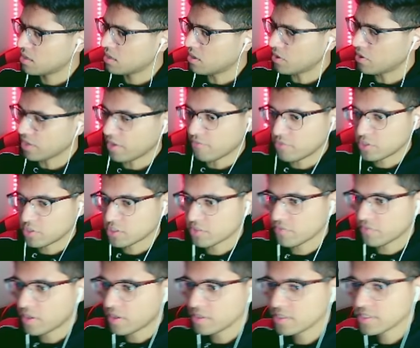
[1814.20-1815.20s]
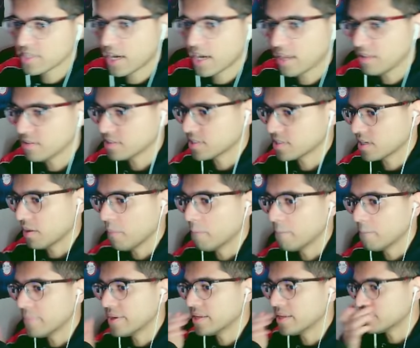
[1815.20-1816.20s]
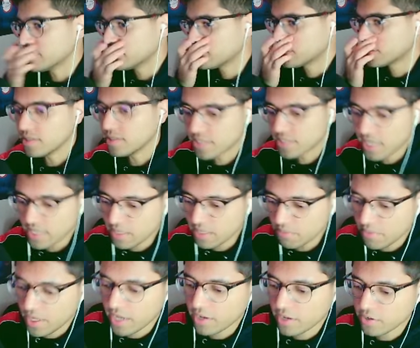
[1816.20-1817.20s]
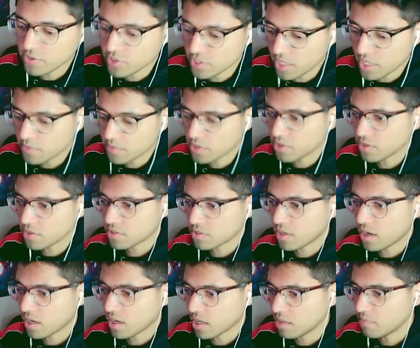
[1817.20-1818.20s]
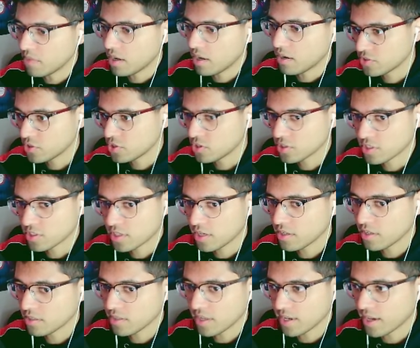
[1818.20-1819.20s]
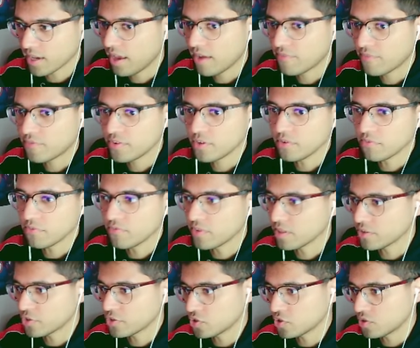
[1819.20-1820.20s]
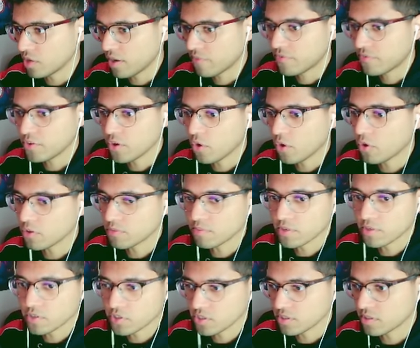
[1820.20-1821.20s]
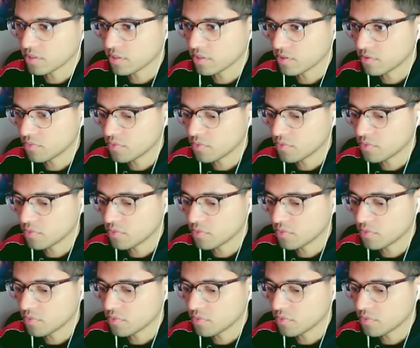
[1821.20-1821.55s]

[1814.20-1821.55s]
Okay, first of all, this guy looks like a menace. Is that the black hair saber you're talking about? She just killed, like, every villager, every old person there.